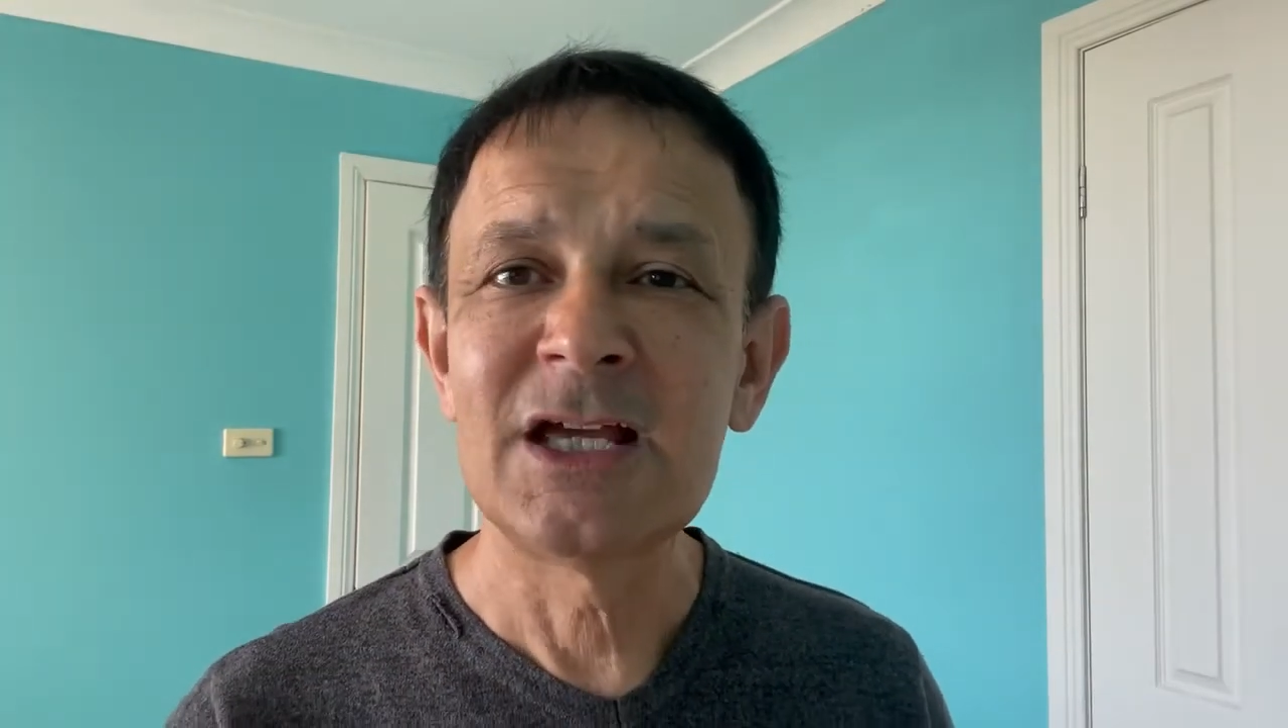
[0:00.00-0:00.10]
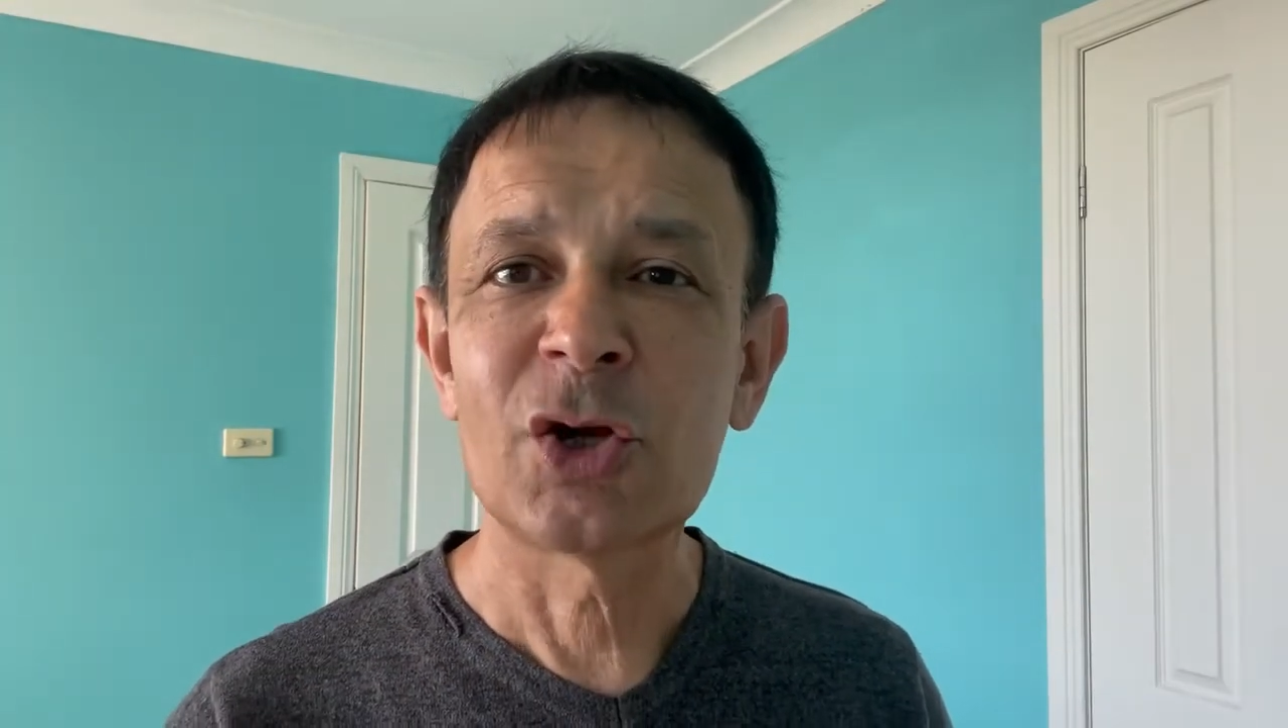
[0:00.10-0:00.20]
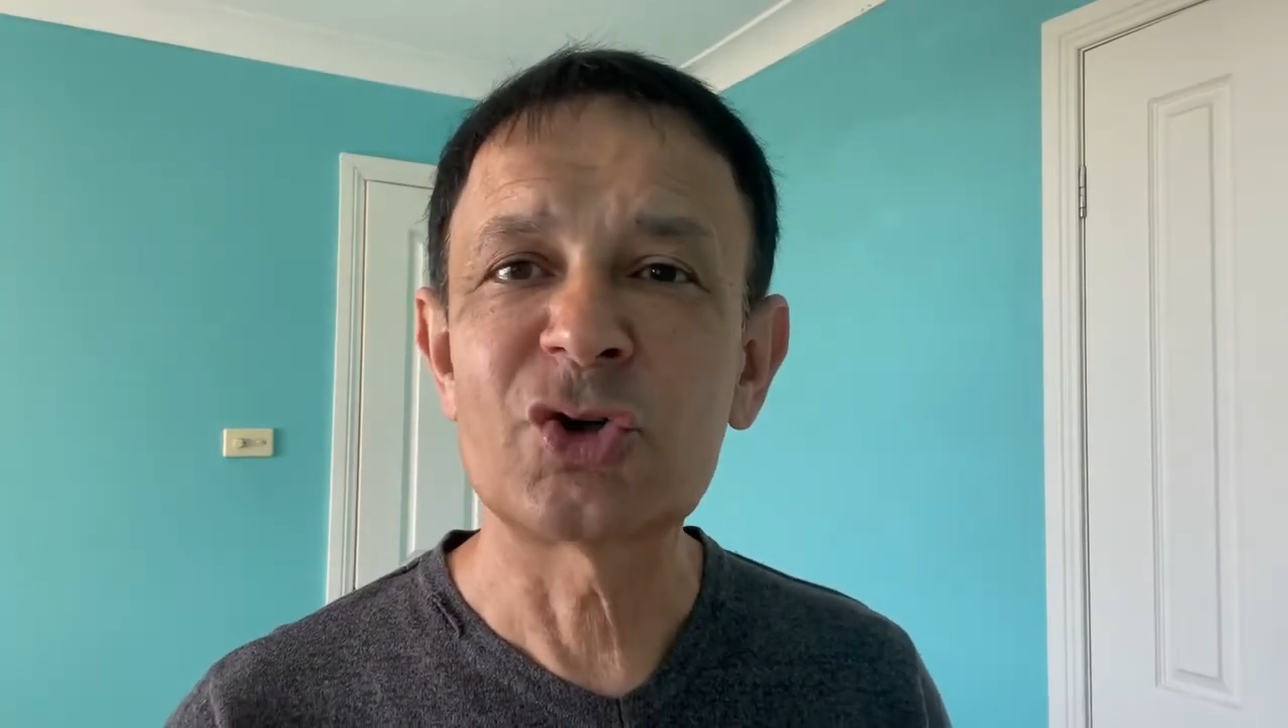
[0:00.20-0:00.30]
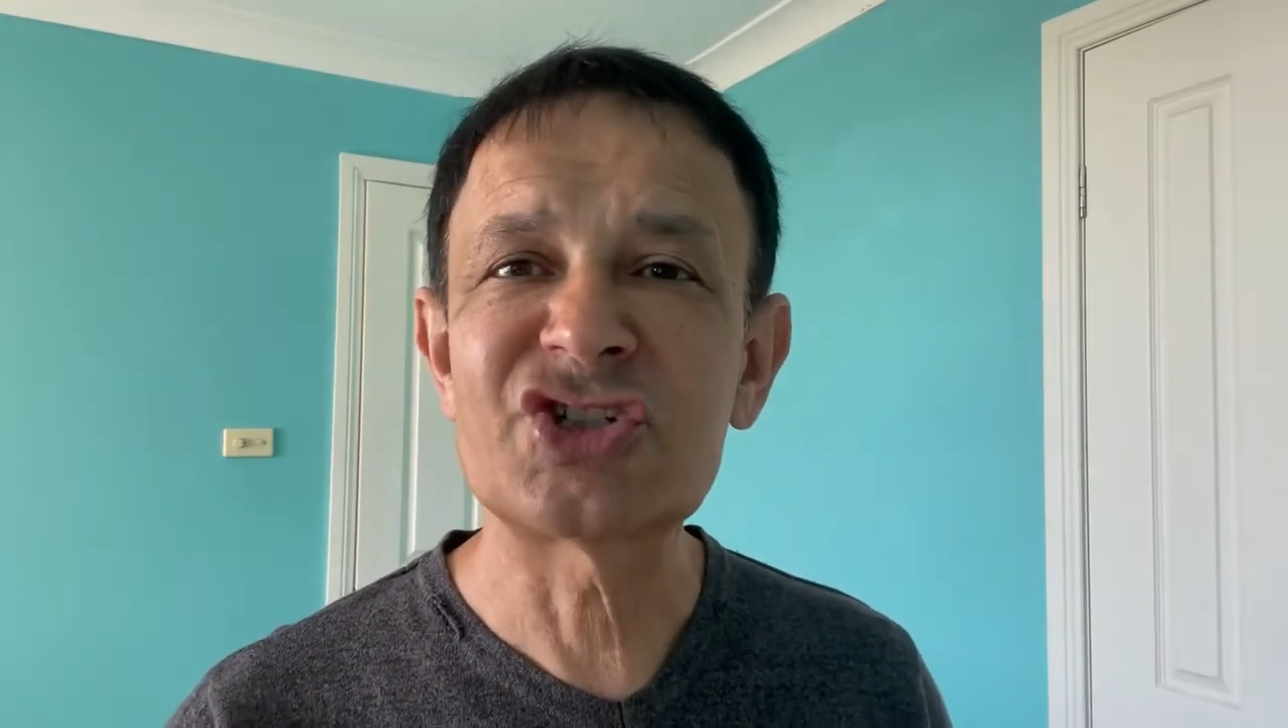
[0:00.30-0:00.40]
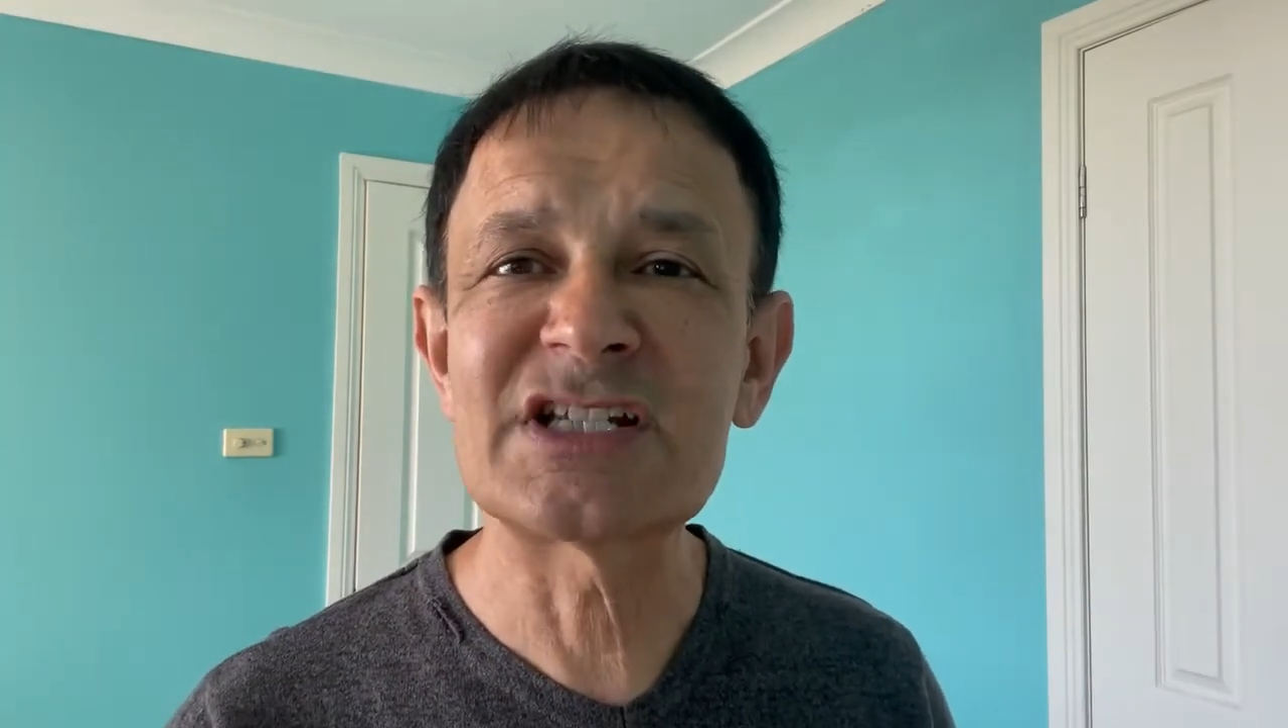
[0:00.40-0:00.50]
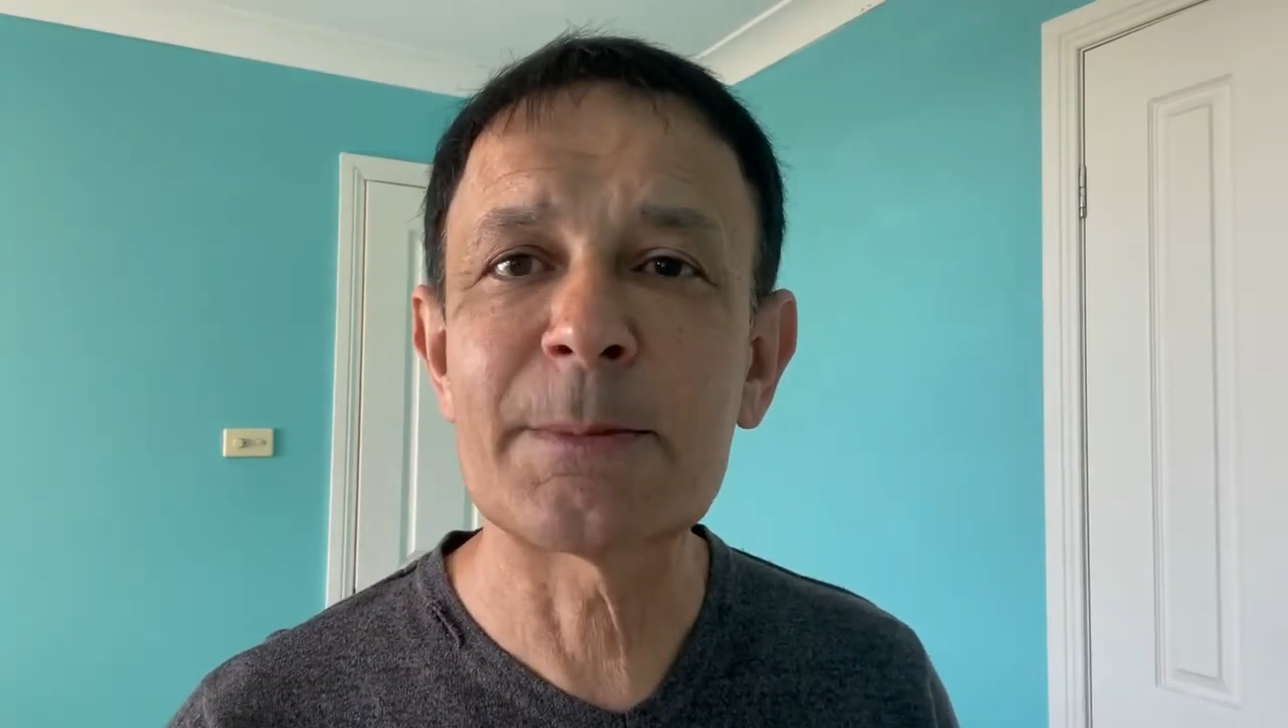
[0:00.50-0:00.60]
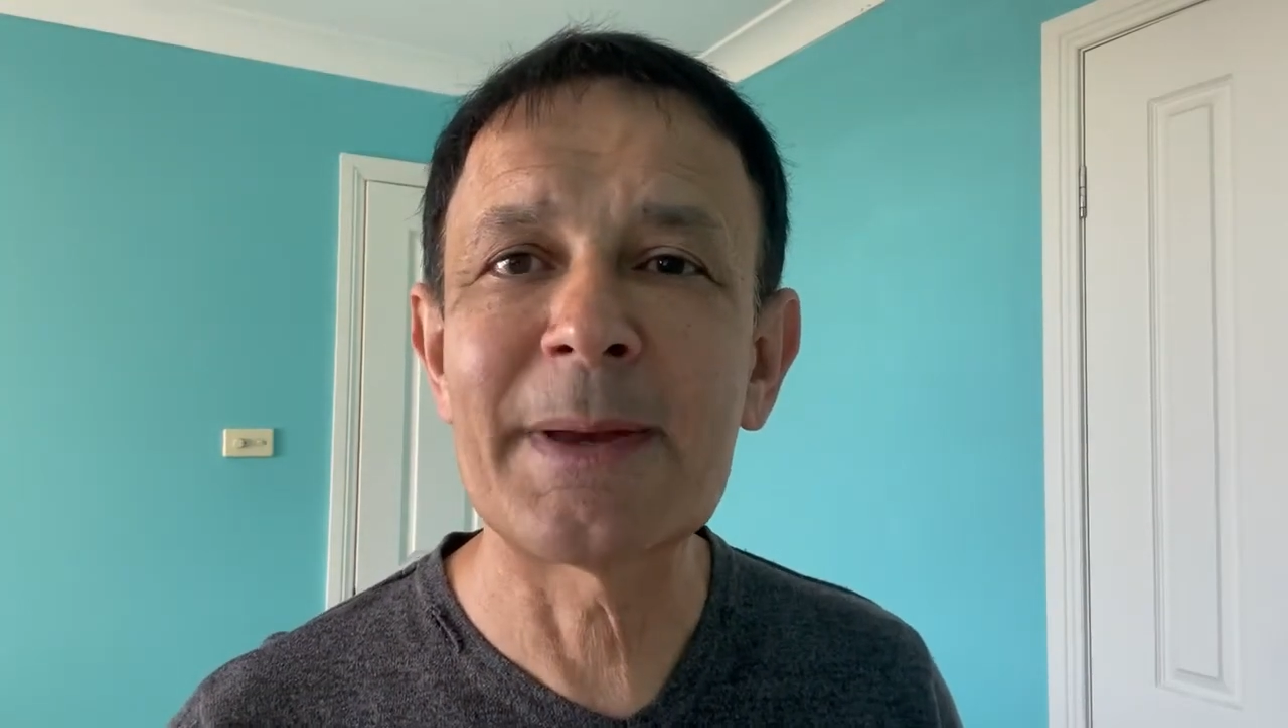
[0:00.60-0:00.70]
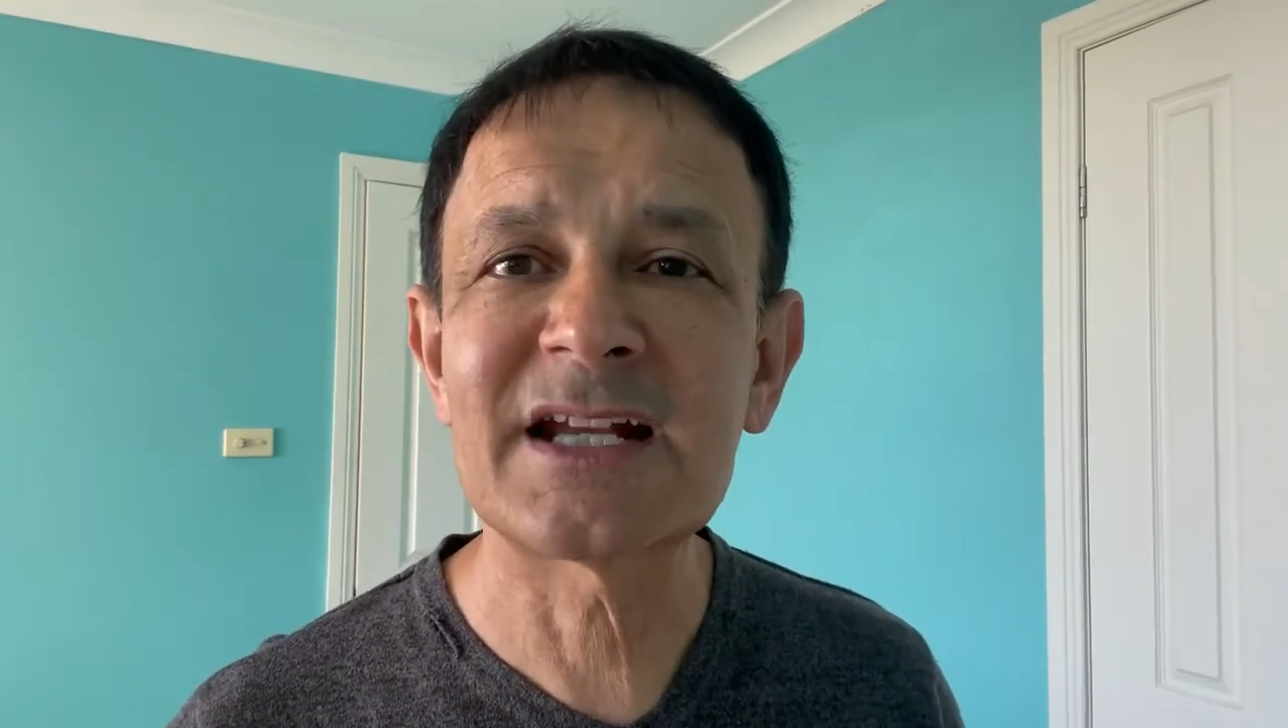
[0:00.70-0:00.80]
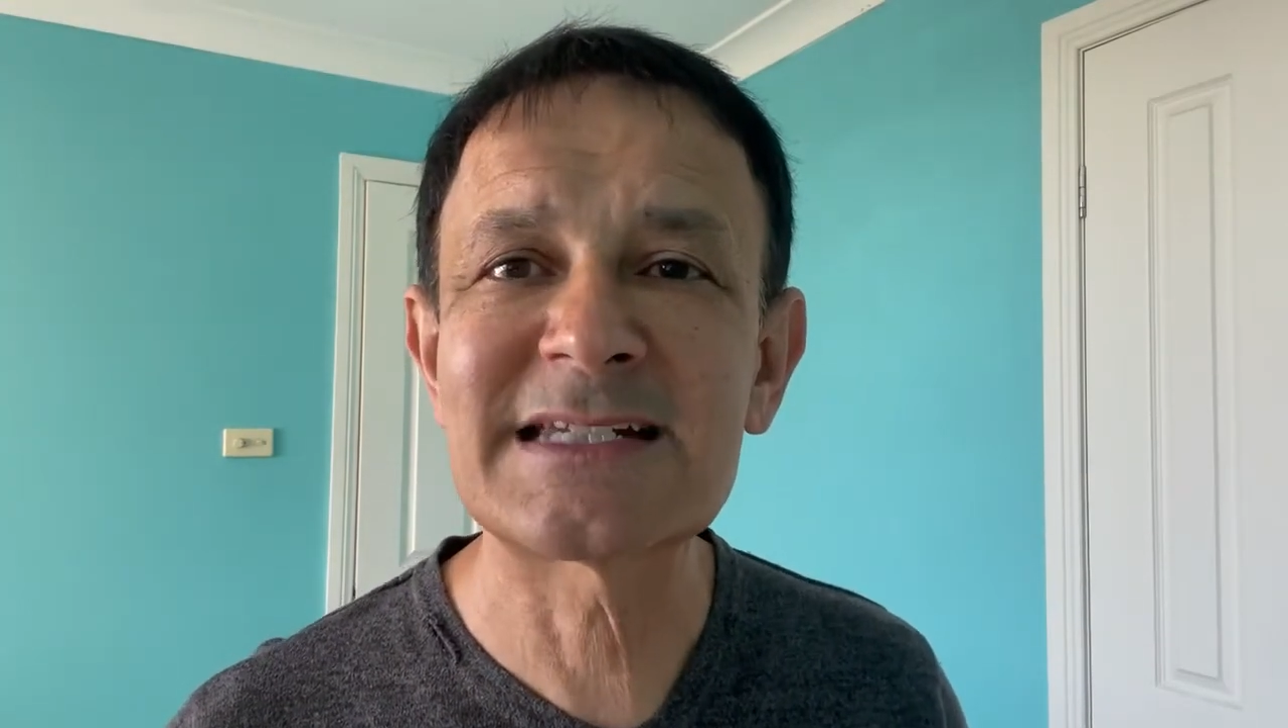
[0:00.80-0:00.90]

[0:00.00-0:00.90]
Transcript: because she's about